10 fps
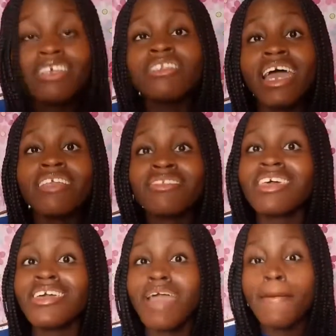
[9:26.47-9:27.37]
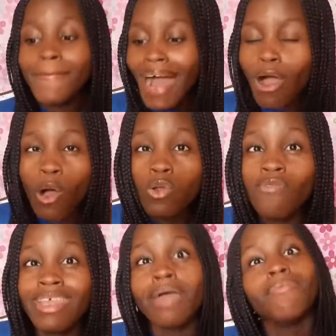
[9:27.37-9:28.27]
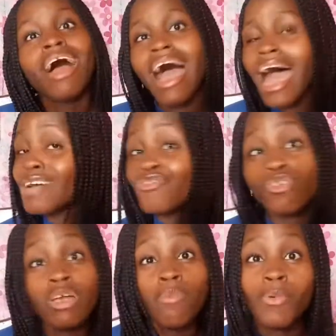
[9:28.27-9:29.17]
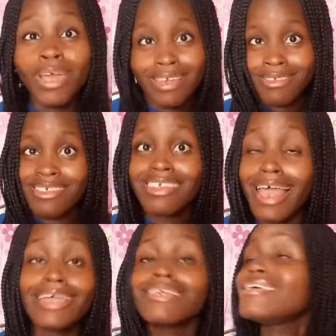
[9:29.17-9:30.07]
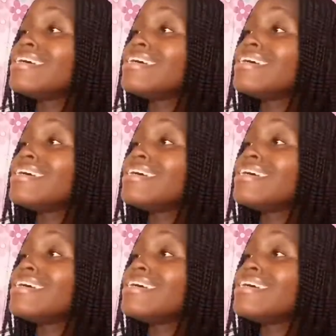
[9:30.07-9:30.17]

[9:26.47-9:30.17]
then see, pack all of them and throw them away. Like,